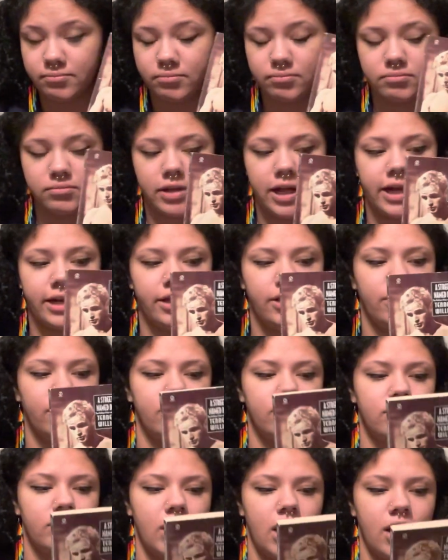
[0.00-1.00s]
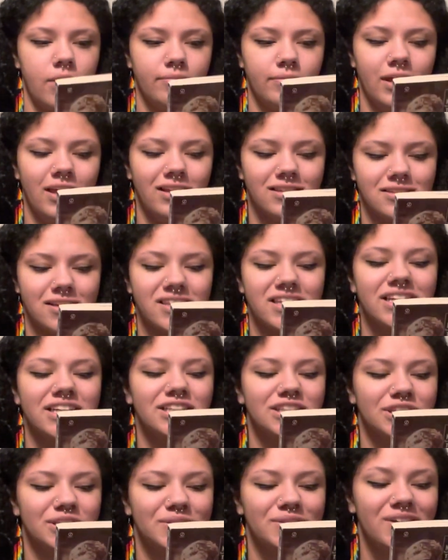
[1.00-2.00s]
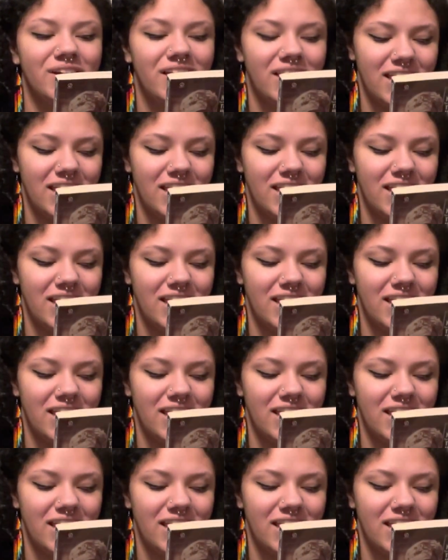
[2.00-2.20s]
lie to you and say that I do.